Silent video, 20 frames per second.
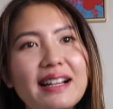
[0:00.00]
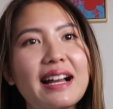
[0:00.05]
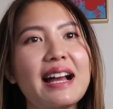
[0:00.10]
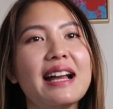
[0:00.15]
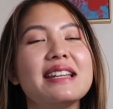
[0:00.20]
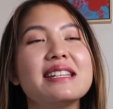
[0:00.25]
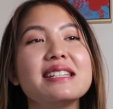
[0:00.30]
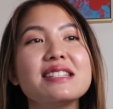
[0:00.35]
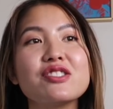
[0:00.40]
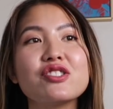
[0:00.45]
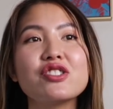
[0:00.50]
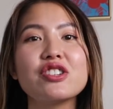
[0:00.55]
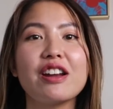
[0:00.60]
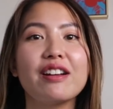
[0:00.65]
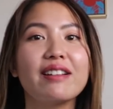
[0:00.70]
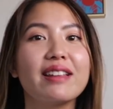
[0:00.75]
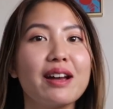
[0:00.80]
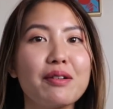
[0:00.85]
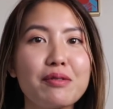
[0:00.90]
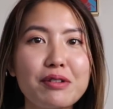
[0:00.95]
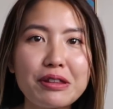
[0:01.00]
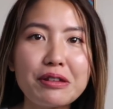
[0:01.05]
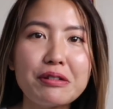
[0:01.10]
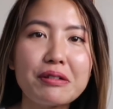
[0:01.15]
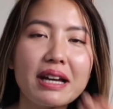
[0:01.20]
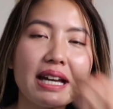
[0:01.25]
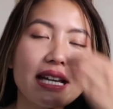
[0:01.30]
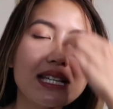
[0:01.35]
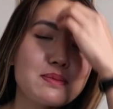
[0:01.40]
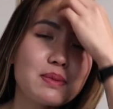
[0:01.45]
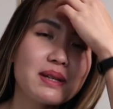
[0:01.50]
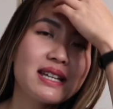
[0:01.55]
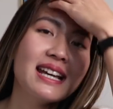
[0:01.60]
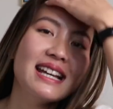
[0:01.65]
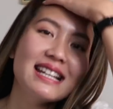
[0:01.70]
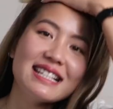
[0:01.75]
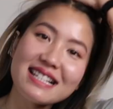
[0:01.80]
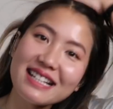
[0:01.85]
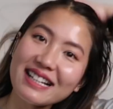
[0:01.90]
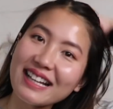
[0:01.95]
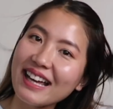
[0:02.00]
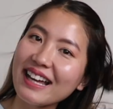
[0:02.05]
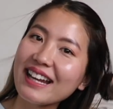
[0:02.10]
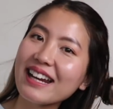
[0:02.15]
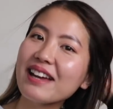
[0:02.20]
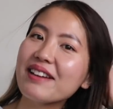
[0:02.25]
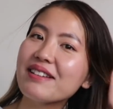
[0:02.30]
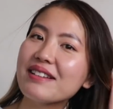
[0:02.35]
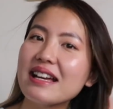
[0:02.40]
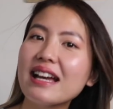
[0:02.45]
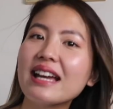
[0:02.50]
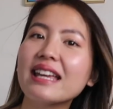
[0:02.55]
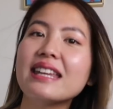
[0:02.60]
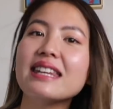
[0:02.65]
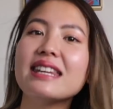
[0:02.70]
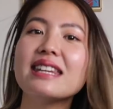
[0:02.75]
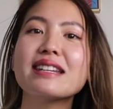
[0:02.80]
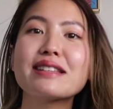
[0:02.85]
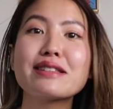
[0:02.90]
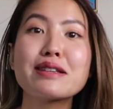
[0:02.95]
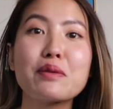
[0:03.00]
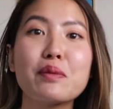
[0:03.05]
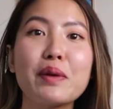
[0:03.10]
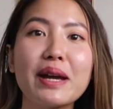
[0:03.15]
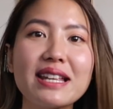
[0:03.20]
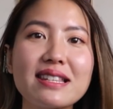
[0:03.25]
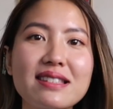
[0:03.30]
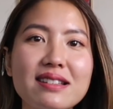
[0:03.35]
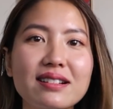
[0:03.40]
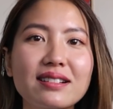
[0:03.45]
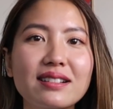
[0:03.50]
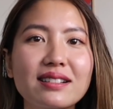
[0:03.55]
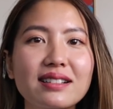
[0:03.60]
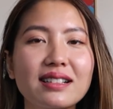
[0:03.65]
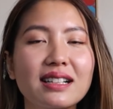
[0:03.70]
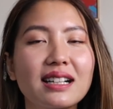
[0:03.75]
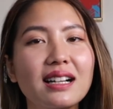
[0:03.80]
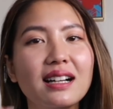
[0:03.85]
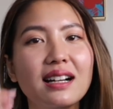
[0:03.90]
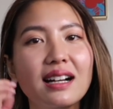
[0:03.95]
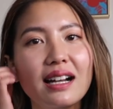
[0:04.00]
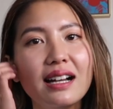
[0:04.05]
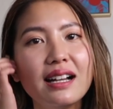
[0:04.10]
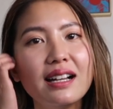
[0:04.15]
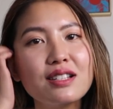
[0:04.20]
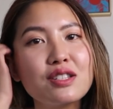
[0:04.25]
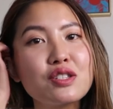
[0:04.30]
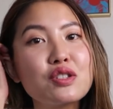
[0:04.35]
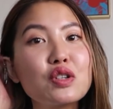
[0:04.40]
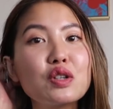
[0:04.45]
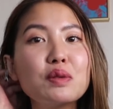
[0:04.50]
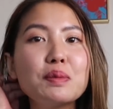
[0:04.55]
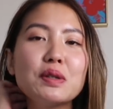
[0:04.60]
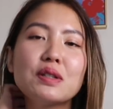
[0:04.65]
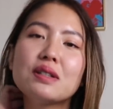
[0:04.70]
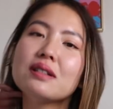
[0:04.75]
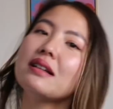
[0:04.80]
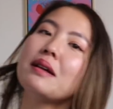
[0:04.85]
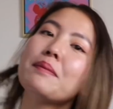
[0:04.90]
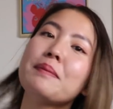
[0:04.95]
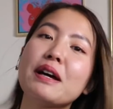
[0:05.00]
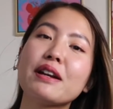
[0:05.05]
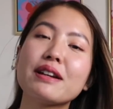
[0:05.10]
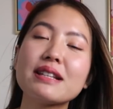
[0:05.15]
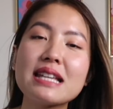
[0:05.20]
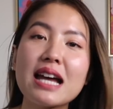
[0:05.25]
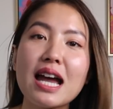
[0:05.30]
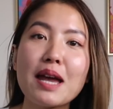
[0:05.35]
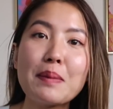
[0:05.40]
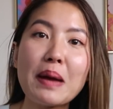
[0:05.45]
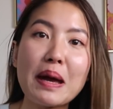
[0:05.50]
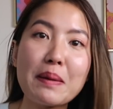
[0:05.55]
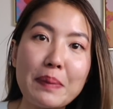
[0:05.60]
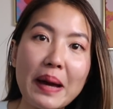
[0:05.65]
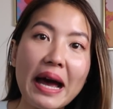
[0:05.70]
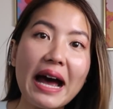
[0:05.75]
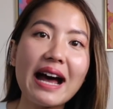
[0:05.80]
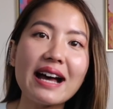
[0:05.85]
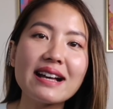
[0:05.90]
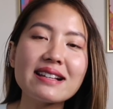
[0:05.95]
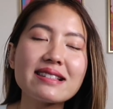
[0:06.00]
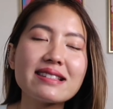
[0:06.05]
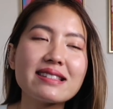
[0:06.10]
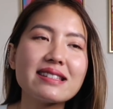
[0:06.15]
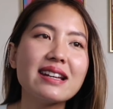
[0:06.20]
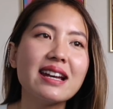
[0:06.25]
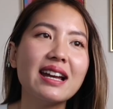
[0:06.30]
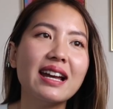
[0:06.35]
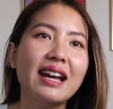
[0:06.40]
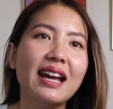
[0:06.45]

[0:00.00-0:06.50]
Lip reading: I didn't share that with you guys because, again, I needed to wait till a suitable amount of time had passed.